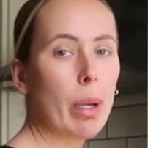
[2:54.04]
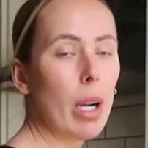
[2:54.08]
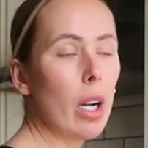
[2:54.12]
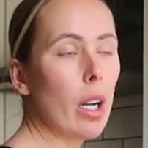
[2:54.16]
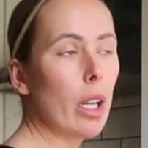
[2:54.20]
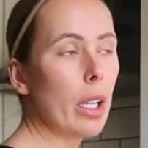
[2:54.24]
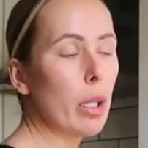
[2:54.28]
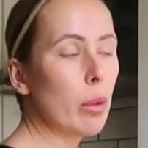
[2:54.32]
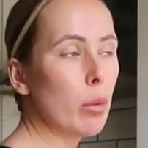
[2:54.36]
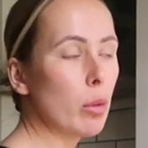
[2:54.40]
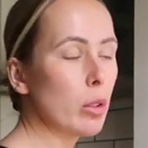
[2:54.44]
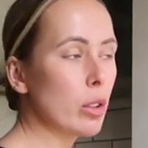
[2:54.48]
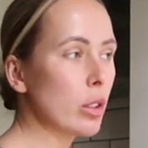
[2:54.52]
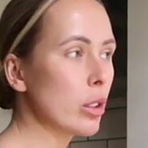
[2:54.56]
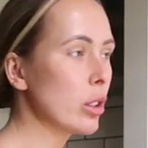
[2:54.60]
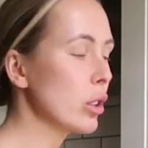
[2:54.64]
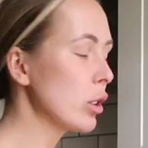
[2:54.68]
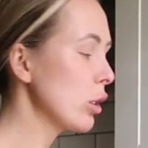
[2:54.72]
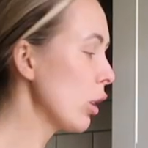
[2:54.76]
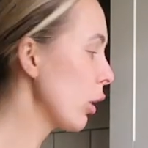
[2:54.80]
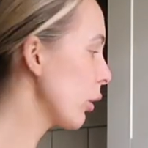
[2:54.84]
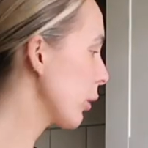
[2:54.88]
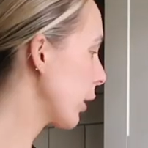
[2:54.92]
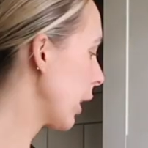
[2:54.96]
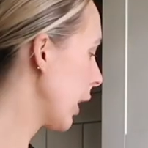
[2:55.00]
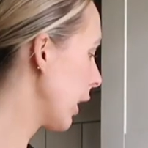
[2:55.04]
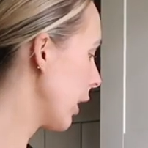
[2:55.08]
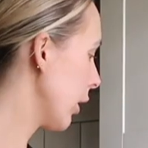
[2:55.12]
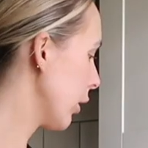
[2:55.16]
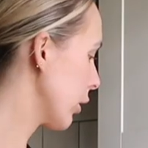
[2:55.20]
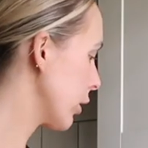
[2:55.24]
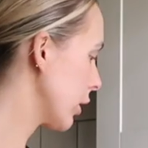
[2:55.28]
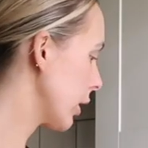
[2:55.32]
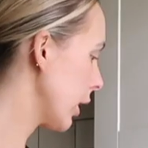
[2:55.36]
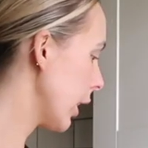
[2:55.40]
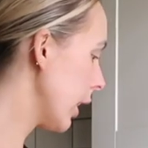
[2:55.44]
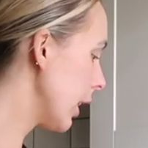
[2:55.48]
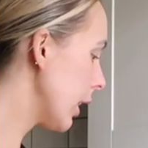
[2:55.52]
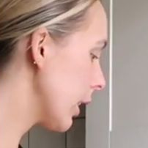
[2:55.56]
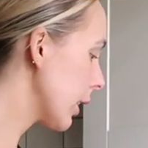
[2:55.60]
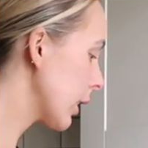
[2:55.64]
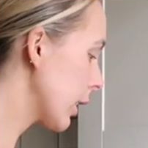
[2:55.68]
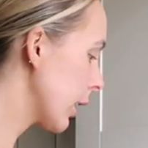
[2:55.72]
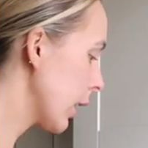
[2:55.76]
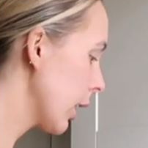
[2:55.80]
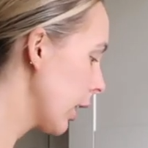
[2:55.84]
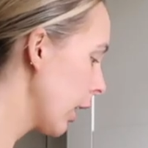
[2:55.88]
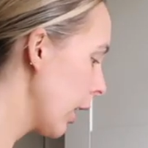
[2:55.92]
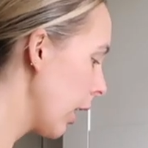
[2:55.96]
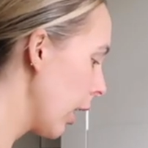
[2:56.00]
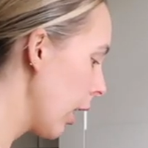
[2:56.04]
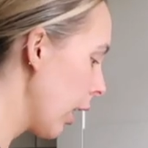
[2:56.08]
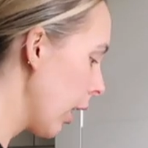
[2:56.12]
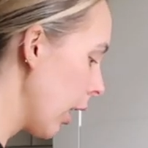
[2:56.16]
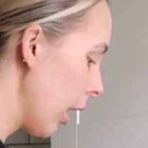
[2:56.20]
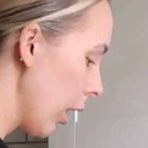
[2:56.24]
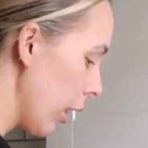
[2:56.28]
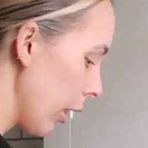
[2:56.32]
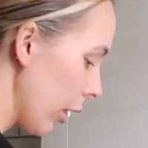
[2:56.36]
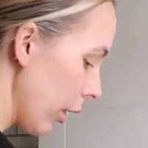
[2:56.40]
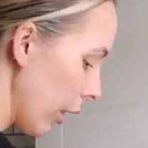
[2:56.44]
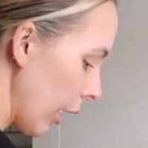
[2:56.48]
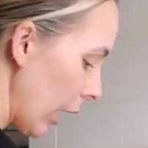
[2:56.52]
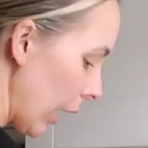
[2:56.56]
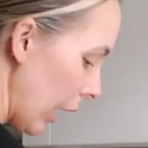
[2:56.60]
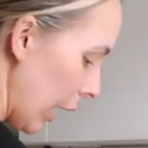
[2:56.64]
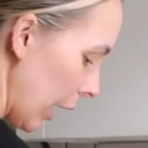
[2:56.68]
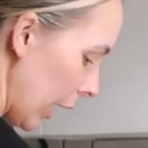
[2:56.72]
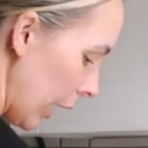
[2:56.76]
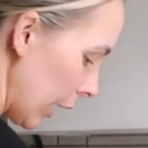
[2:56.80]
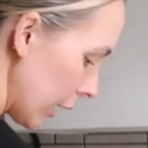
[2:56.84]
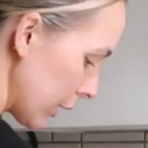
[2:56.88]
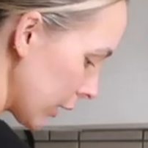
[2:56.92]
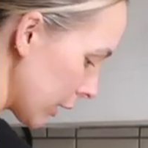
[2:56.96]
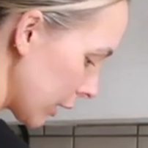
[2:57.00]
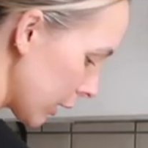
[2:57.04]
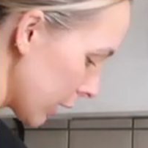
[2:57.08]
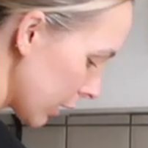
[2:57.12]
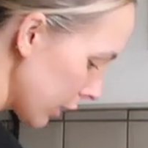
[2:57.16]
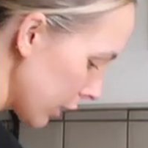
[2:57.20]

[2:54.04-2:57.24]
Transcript: but it was so chaotic that